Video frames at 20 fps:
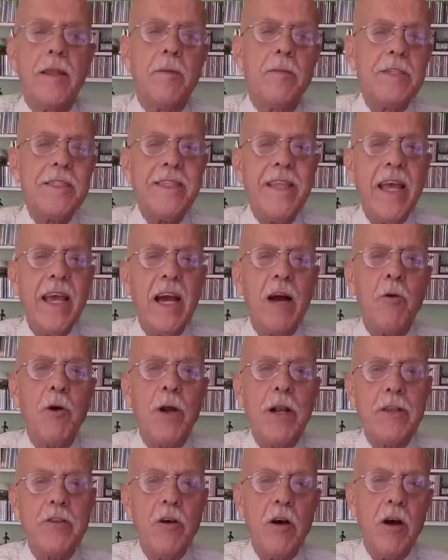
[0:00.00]
The mistake I
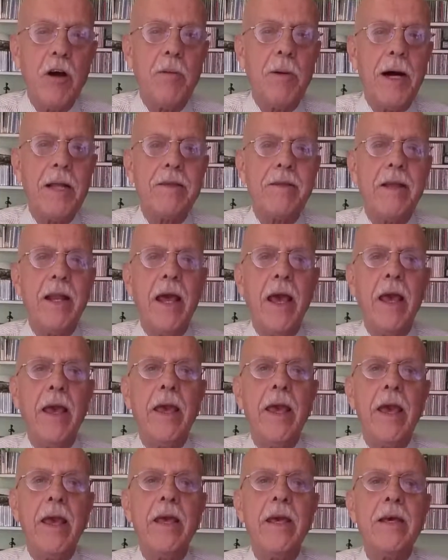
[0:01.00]
want to talk about
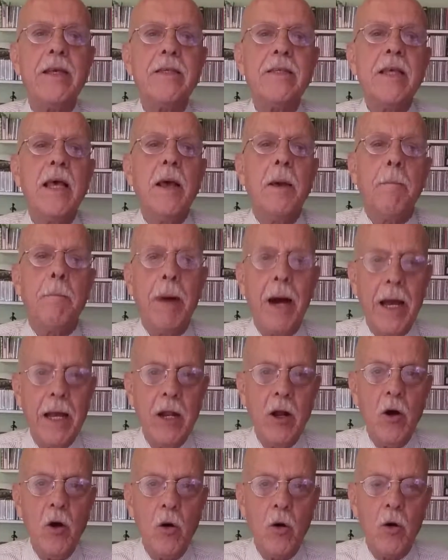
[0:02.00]
today is
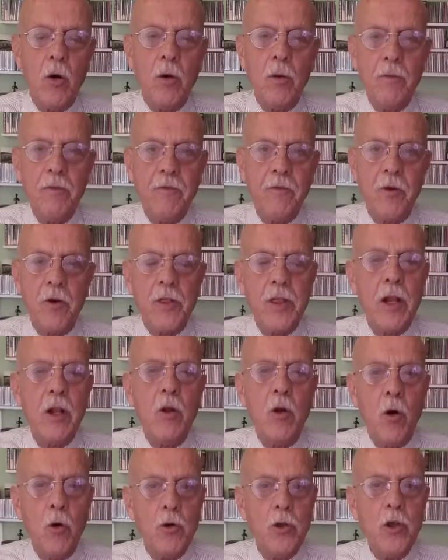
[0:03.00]
buying a home for the
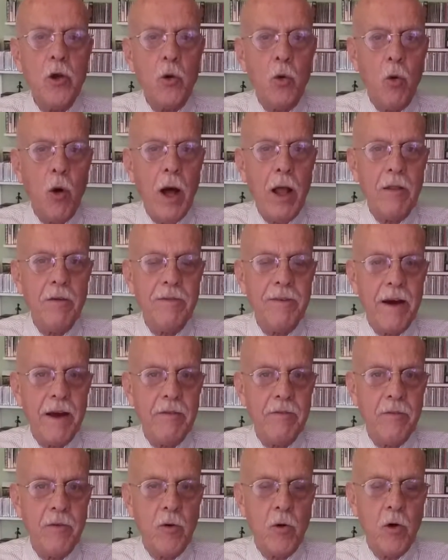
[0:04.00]
loan you
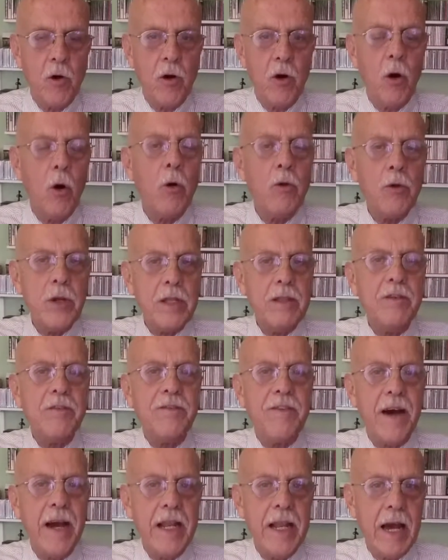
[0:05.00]
qualified for only to
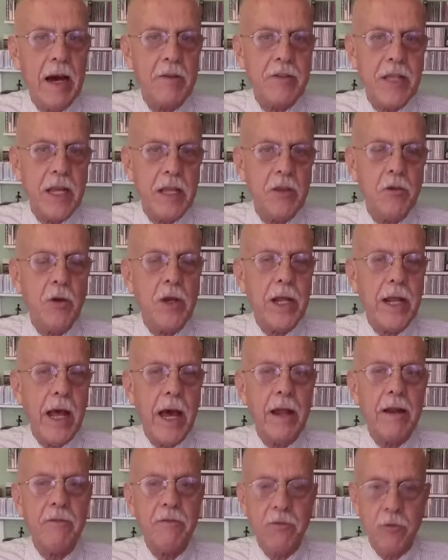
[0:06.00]
find out that you
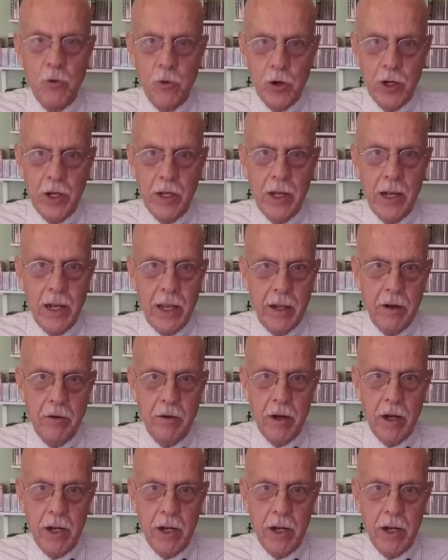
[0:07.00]
cannot afford it later